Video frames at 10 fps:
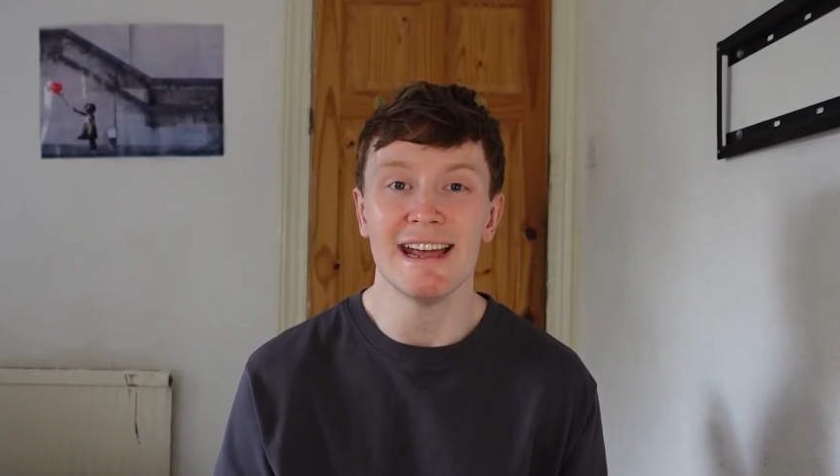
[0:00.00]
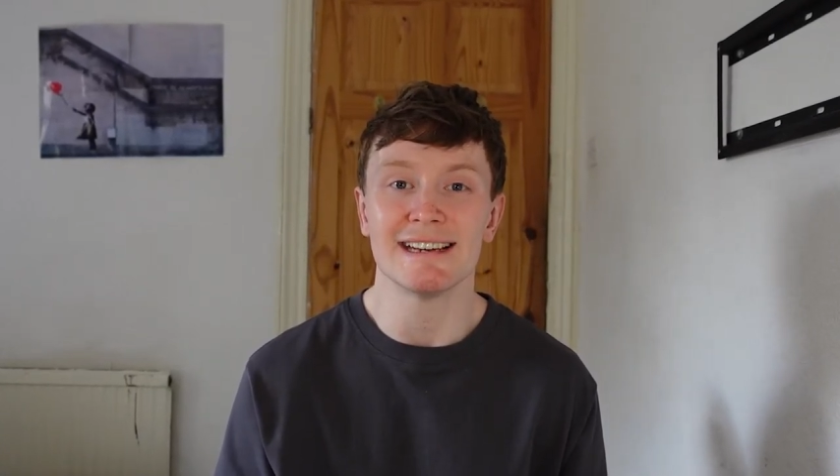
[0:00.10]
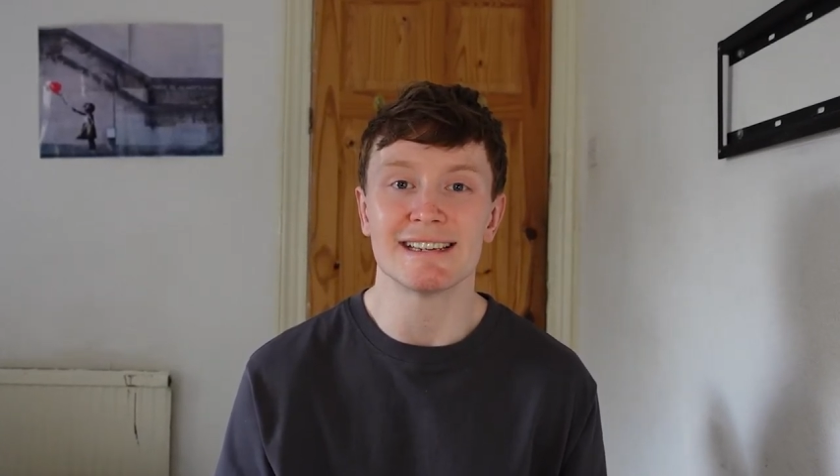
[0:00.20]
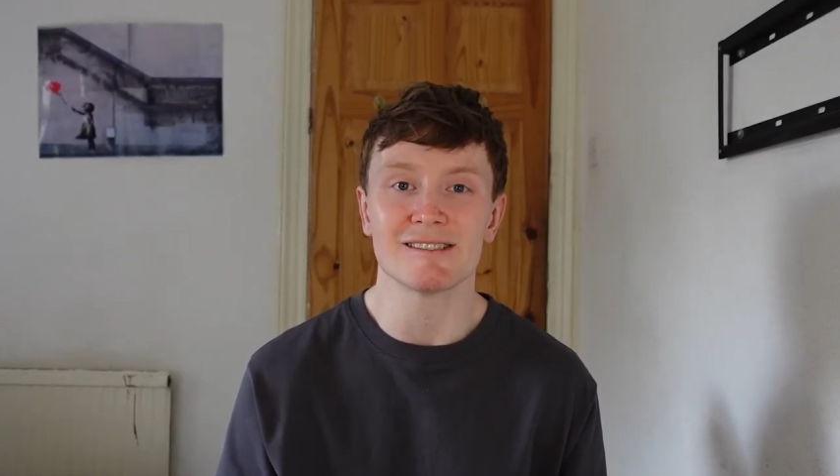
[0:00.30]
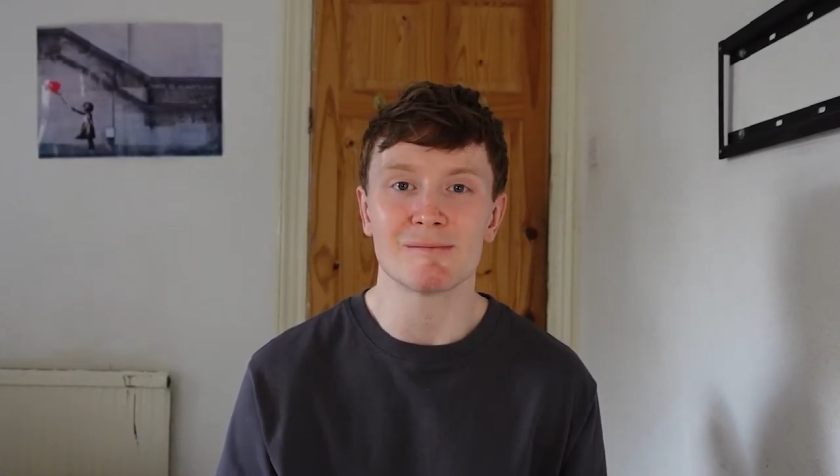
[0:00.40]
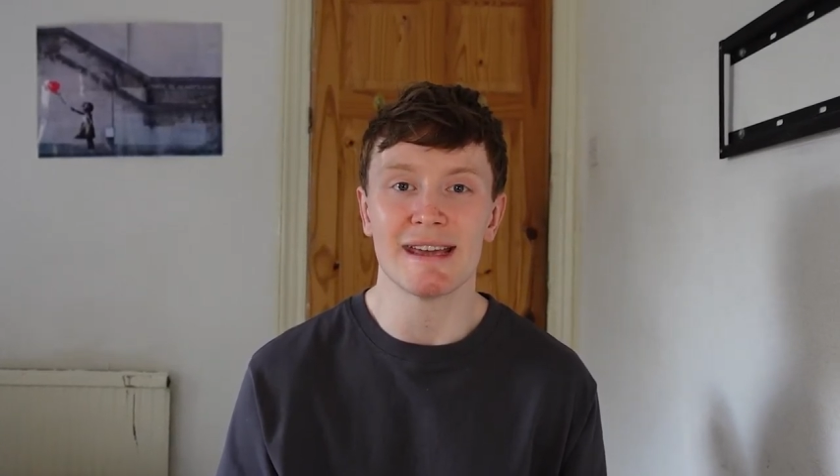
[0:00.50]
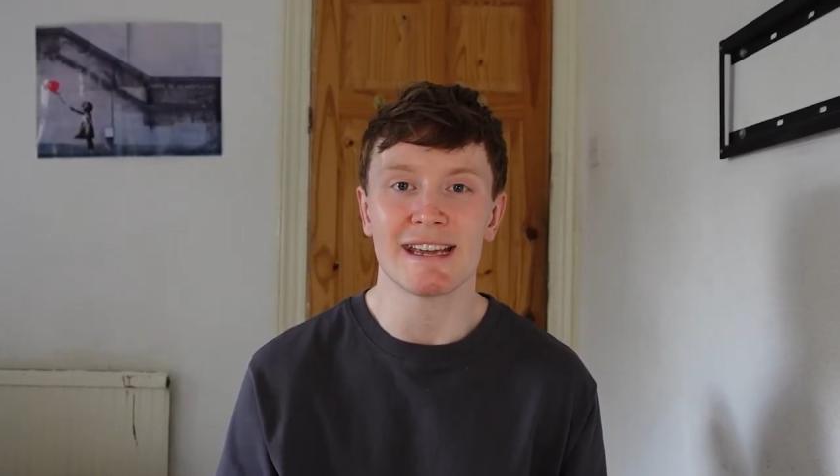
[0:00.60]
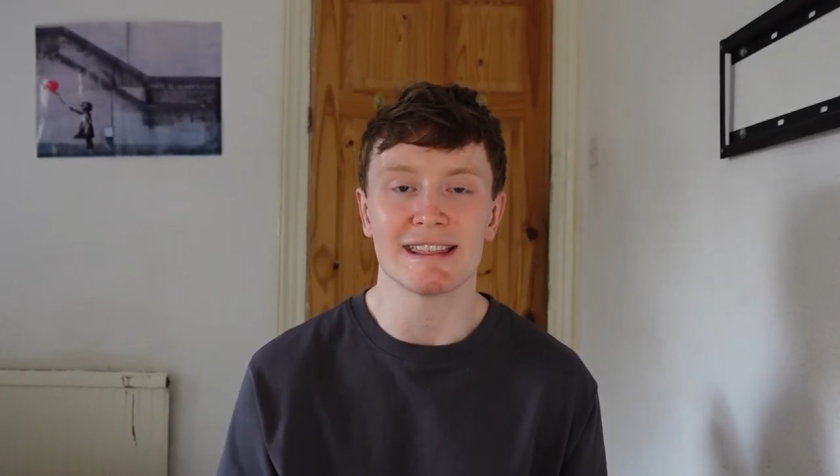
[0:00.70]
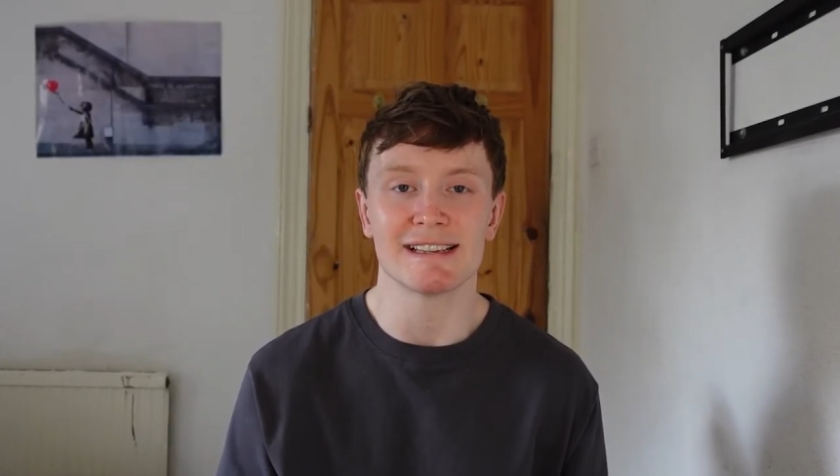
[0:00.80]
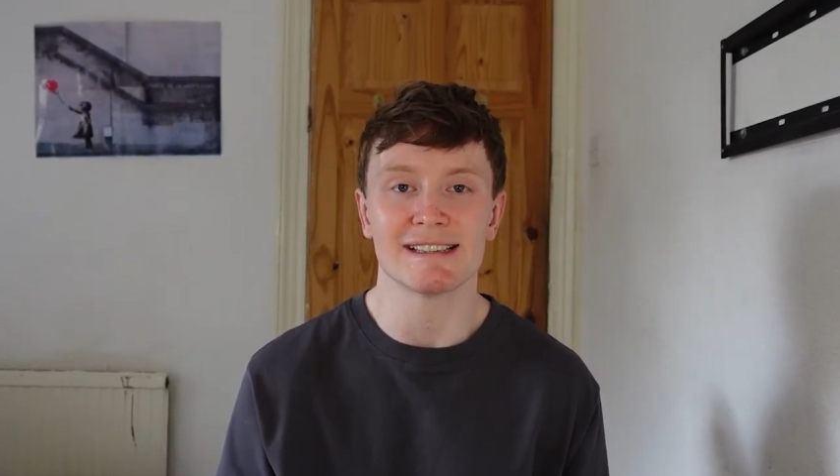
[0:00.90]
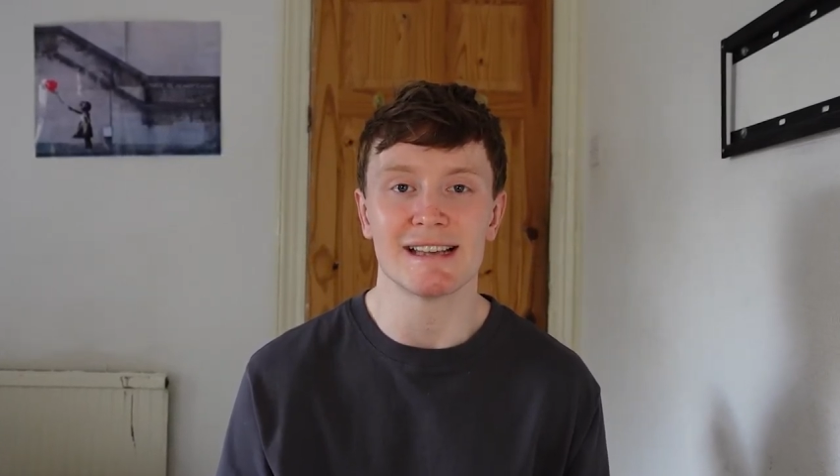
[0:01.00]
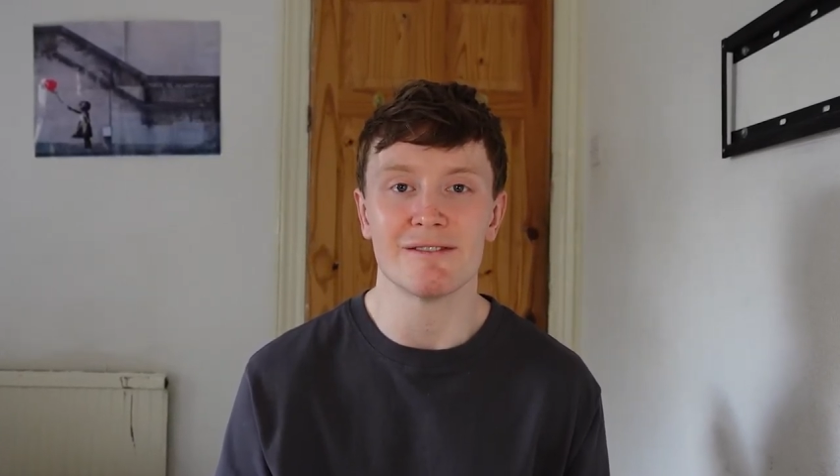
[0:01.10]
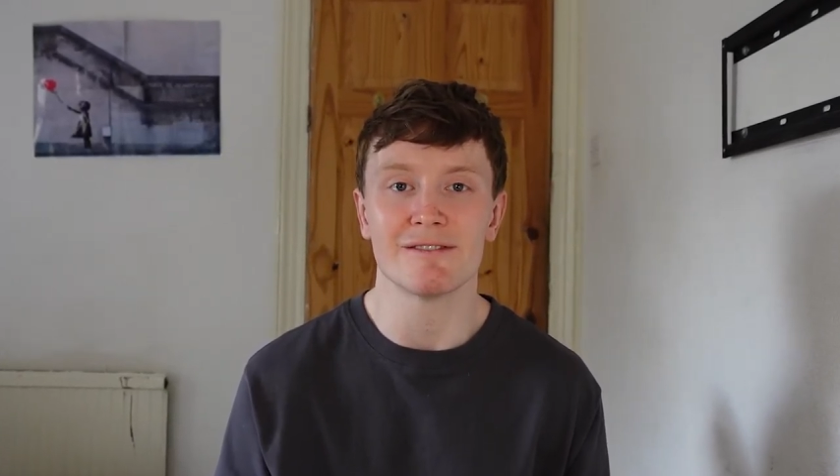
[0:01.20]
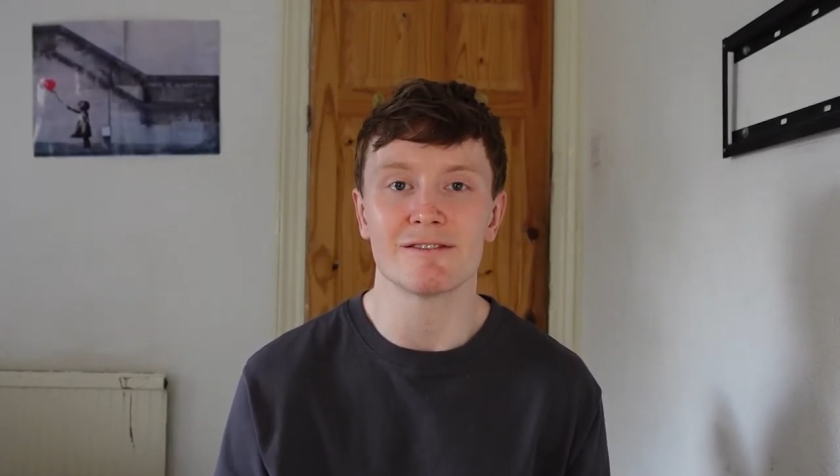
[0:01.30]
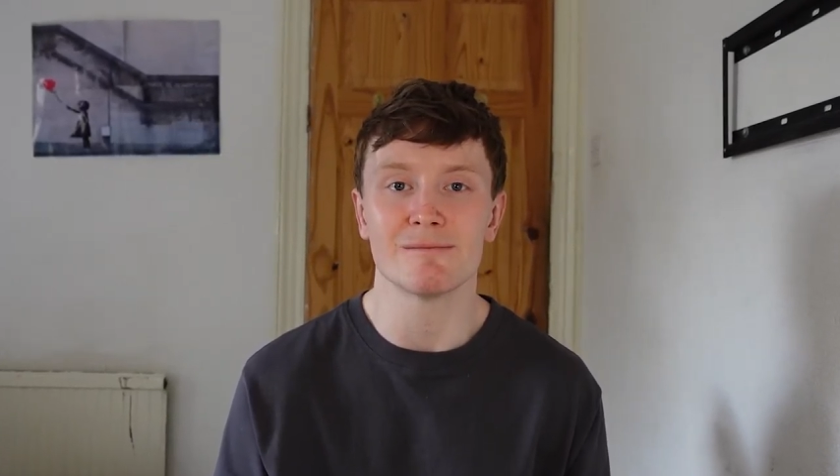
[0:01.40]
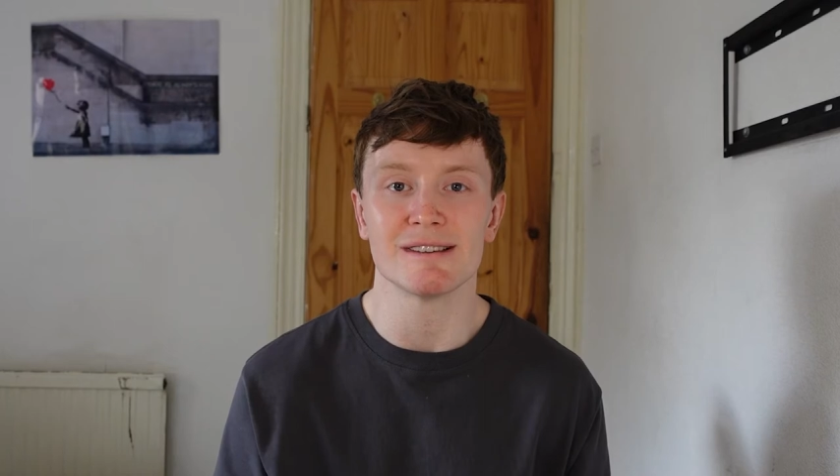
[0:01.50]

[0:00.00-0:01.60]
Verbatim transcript: it does make it the seventh